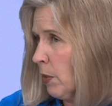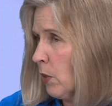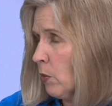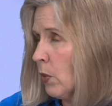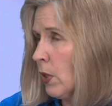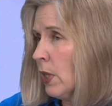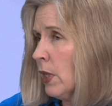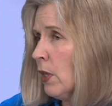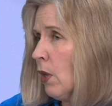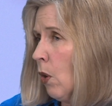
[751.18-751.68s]

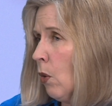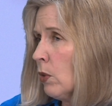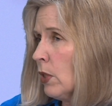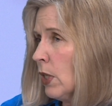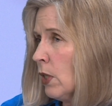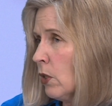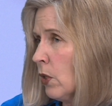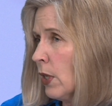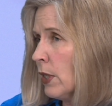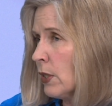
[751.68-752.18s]
really only
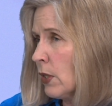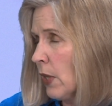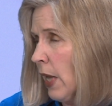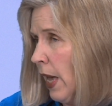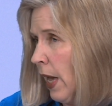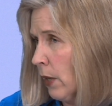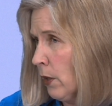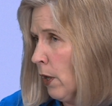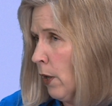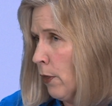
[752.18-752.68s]
looks
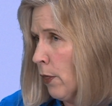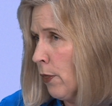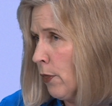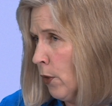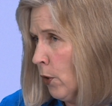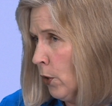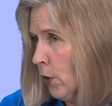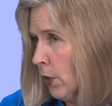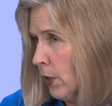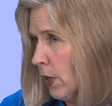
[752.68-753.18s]
at a
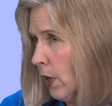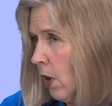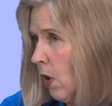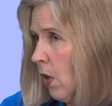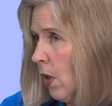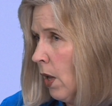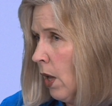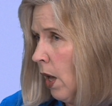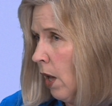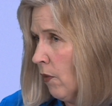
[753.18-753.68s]
third
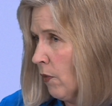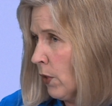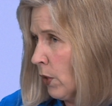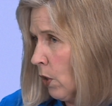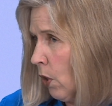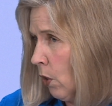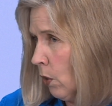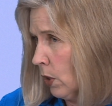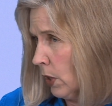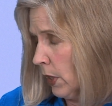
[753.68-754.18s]
of the
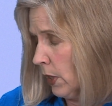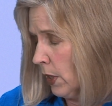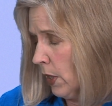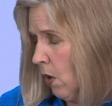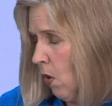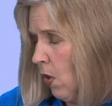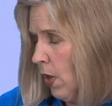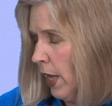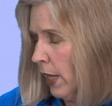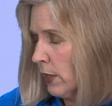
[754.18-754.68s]
colon.
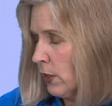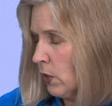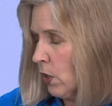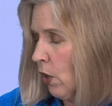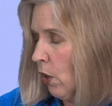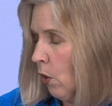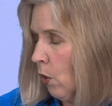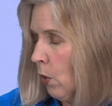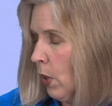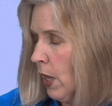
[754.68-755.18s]
And
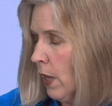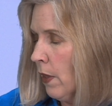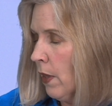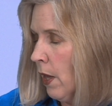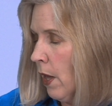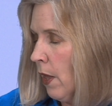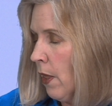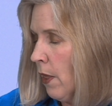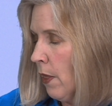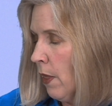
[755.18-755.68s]
so
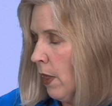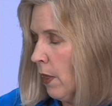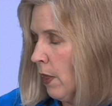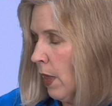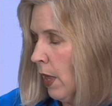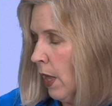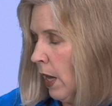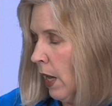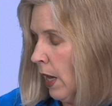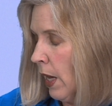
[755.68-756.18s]

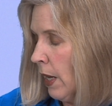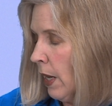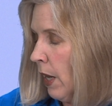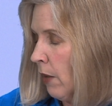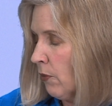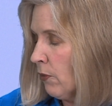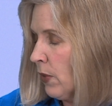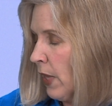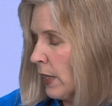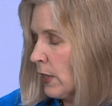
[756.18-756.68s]
a
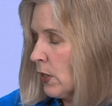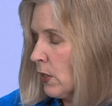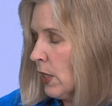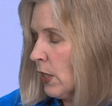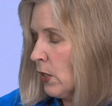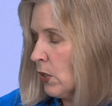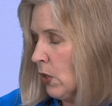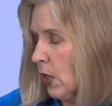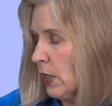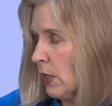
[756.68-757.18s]
flex sig
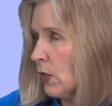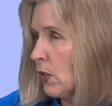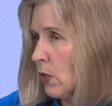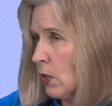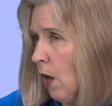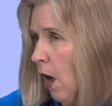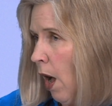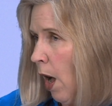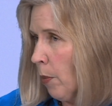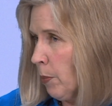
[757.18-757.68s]
is going to
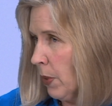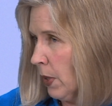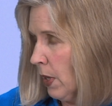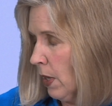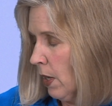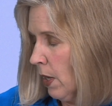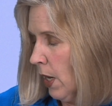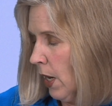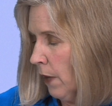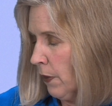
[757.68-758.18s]
stop
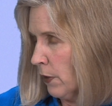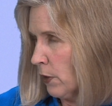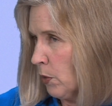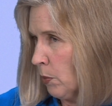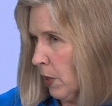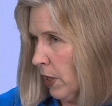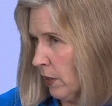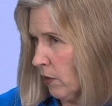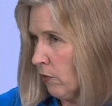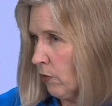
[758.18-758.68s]
at the
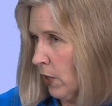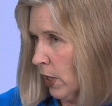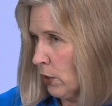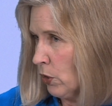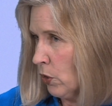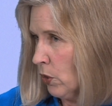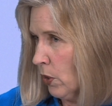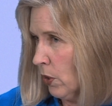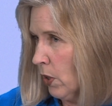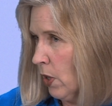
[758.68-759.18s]
splenic
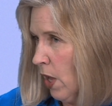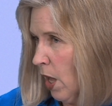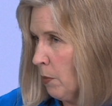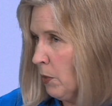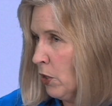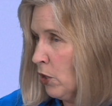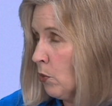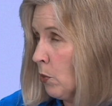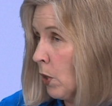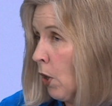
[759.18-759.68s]
flexure. I
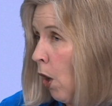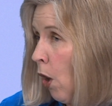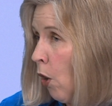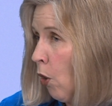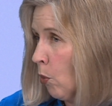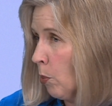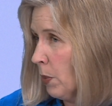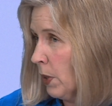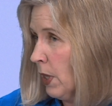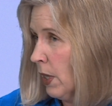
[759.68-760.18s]
mean, you would
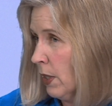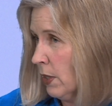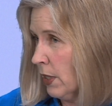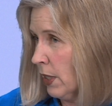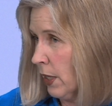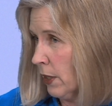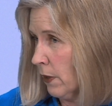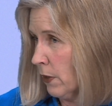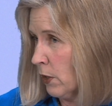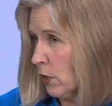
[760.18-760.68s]
hope to
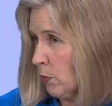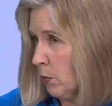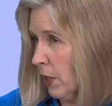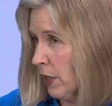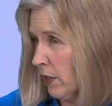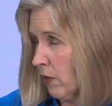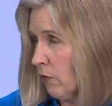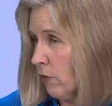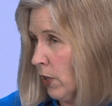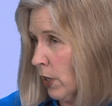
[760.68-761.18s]
get to the
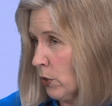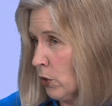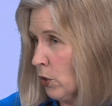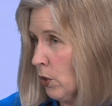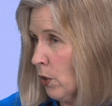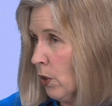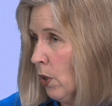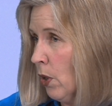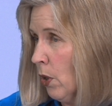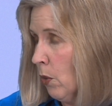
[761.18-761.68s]
splenic
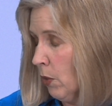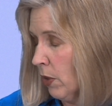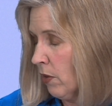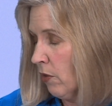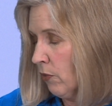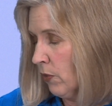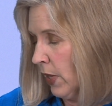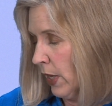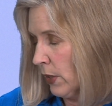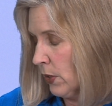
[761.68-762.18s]
flexure with a
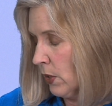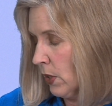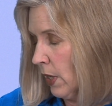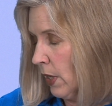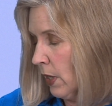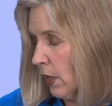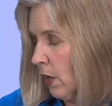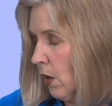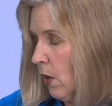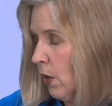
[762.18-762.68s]
flex
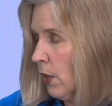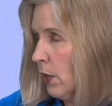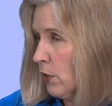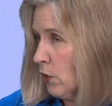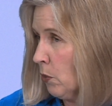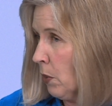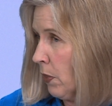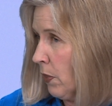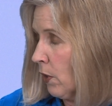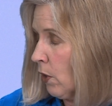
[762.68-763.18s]
sig.
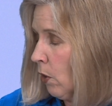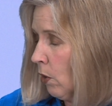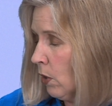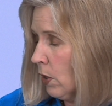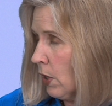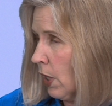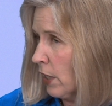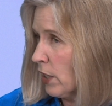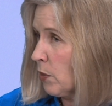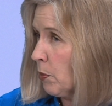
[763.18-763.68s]
So with the
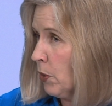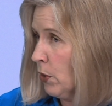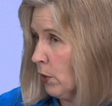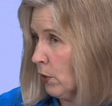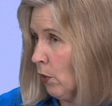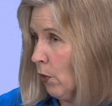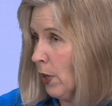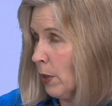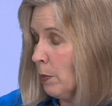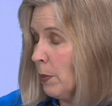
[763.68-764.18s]
colonoscopy, you're
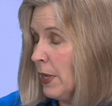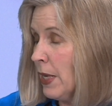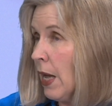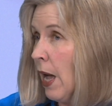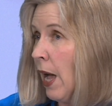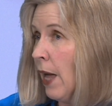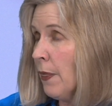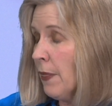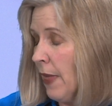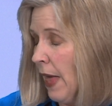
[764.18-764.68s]
going
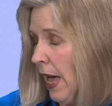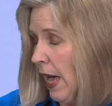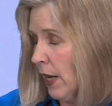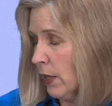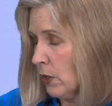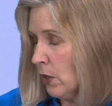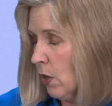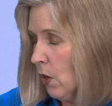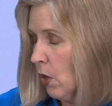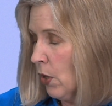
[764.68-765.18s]
beyond
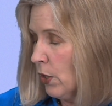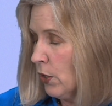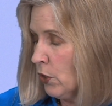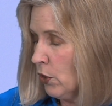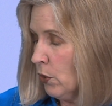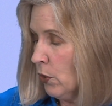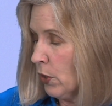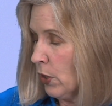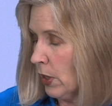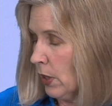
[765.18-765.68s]
that.
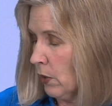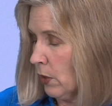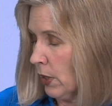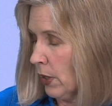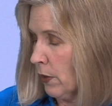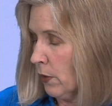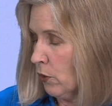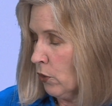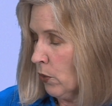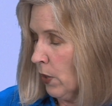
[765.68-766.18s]
So you're going to look
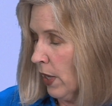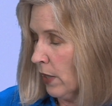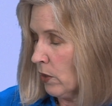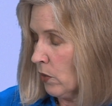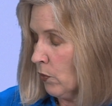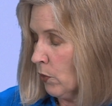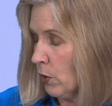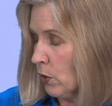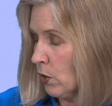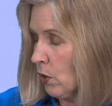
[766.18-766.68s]
at the
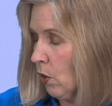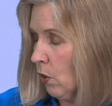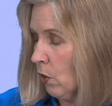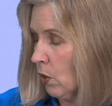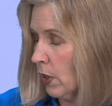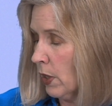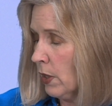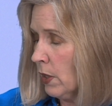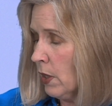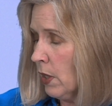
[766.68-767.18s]
transverse
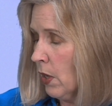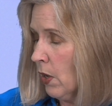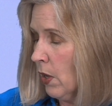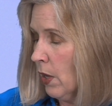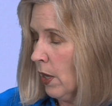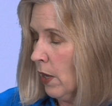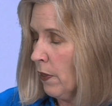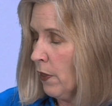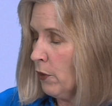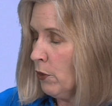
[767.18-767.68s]
colon,
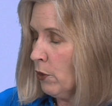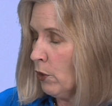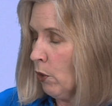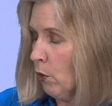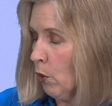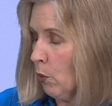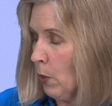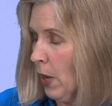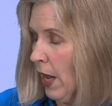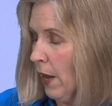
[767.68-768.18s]
then you go
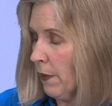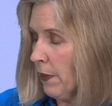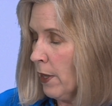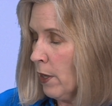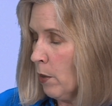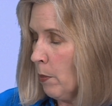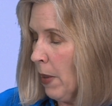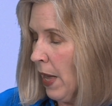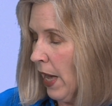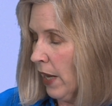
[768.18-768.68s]
around the
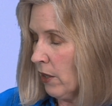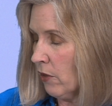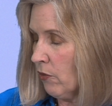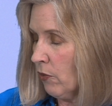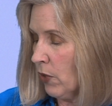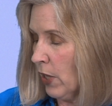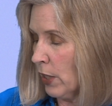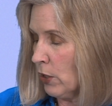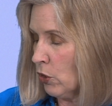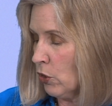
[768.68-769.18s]
hepatic
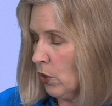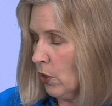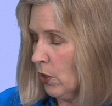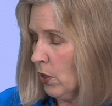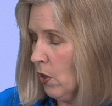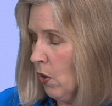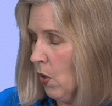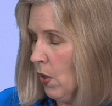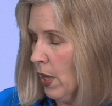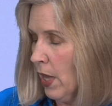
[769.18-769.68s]

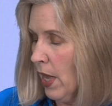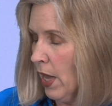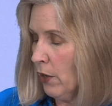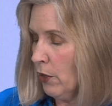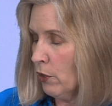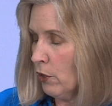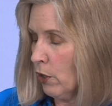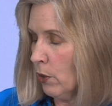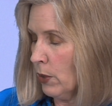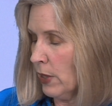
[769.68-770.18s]
flexure, and
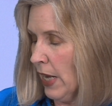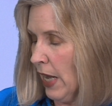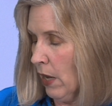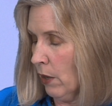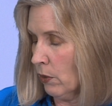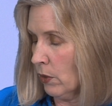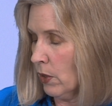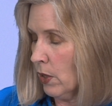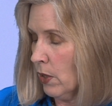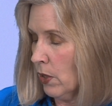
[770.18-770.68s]
you go
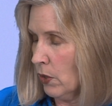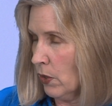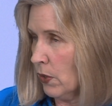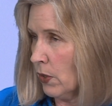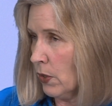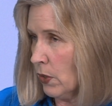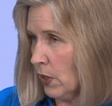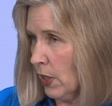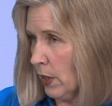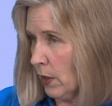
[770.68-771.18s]
down to the
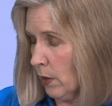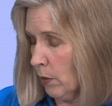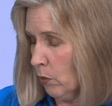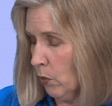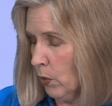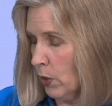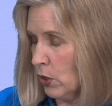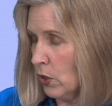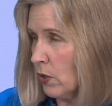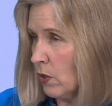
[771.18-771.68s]
cecum,
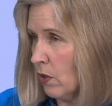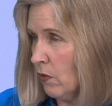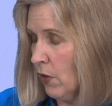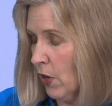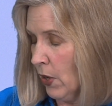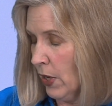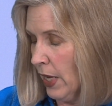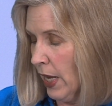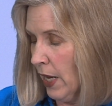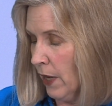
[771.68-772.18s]
which is the
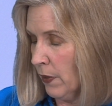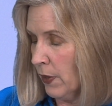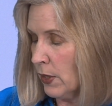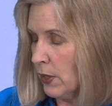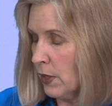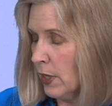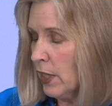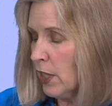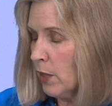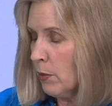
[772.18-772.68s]
very end. The
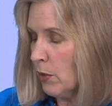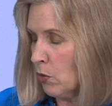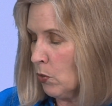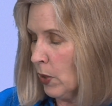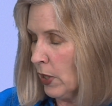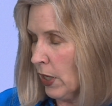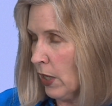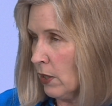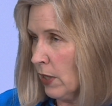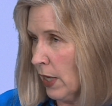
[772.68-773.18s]
cecum is
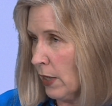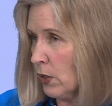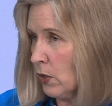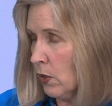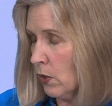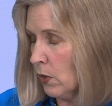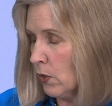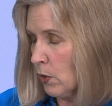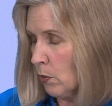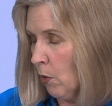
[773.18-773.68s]
what connects to
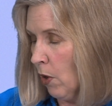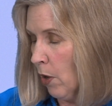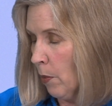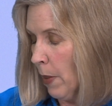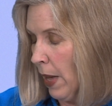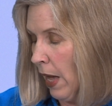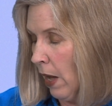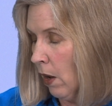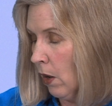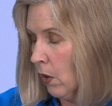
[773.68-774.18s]
the small
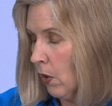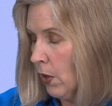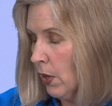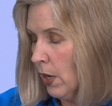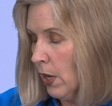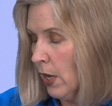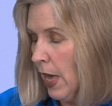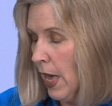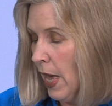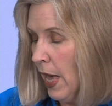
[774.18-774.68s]
bowel.
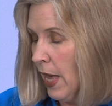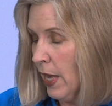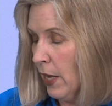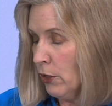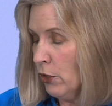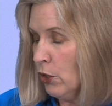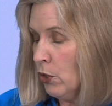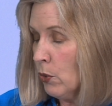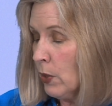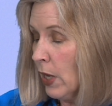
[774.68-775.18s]

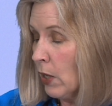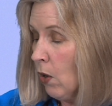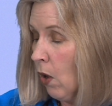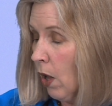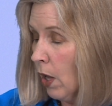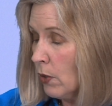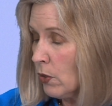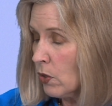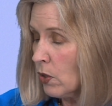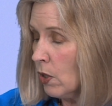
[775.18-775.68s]
And you can
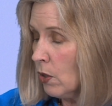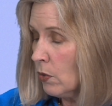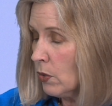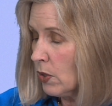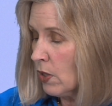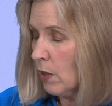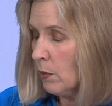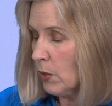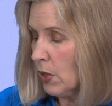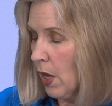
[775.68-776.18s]
also
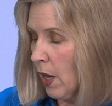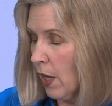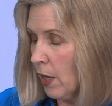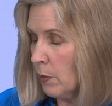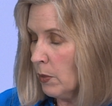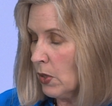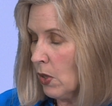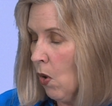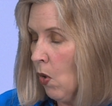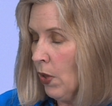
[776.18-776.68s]

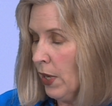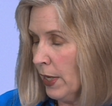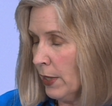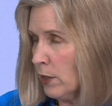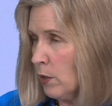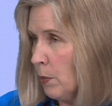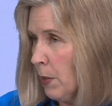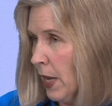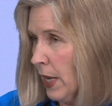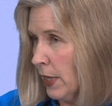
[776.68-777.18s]
sometimes
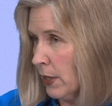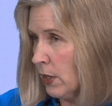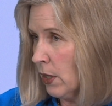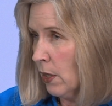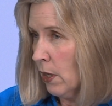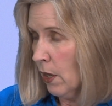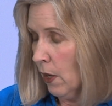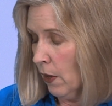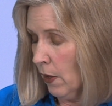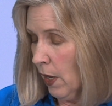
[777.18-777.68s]
intubate
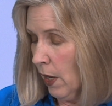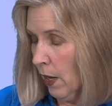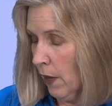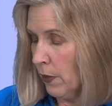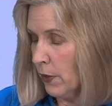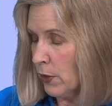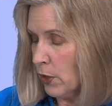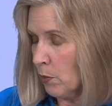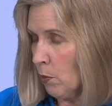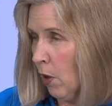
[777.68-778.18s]

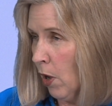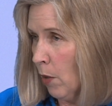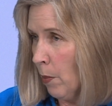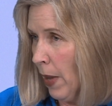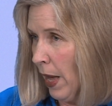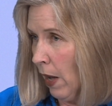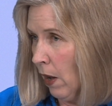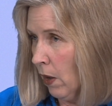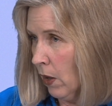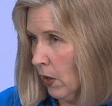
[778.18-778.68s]
the small
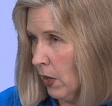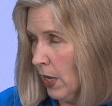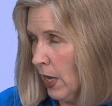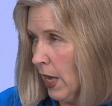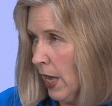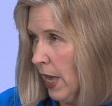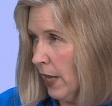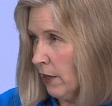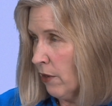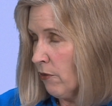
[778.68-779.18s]
bowel.
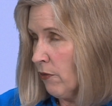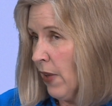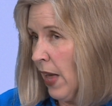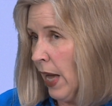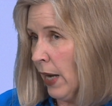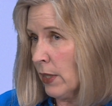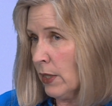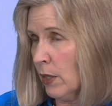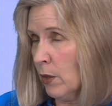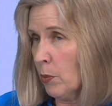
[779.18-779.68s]
And in
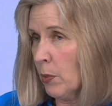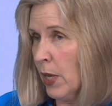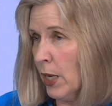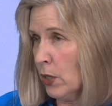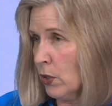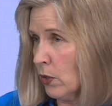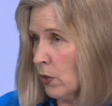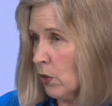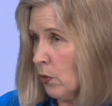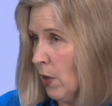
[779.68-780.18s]
fact, in
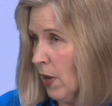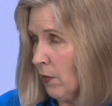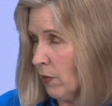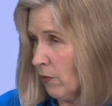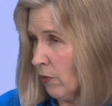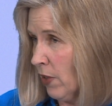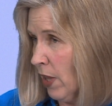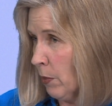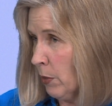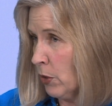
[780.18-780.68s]
patients who have
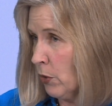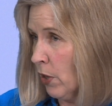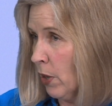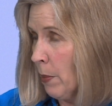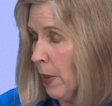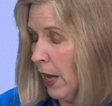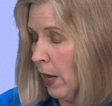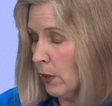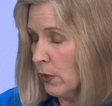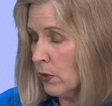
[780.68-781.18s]
inflammatory
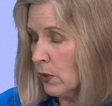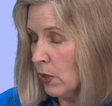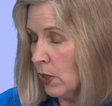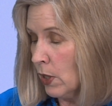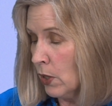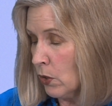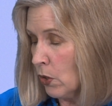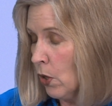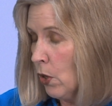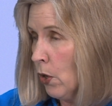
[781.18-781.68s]
bowel
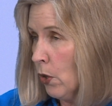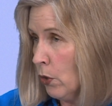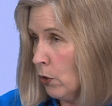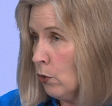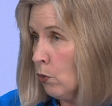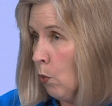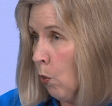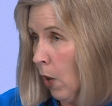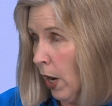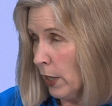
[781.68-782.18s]
disease,
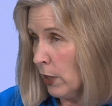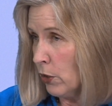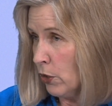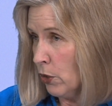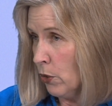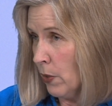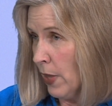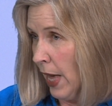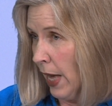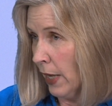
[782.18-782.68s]
you want to
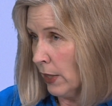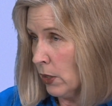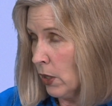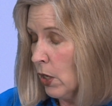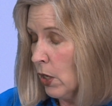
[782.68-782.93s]
do that